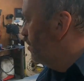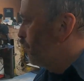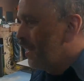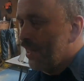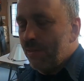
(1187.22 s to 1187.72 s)

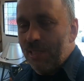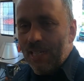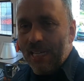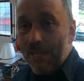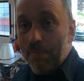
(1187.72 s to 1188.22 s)
wait
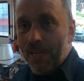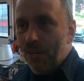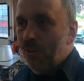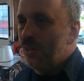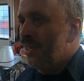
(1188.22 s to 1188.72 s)
until I get
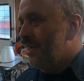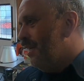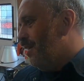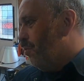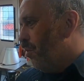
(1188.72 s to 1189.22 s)
better,
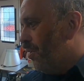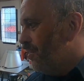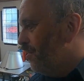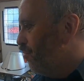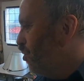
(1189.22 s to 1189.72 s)
work
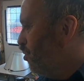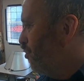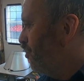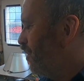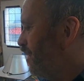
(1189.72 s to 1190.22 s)
on the
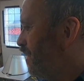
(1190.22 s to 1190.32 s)
roof,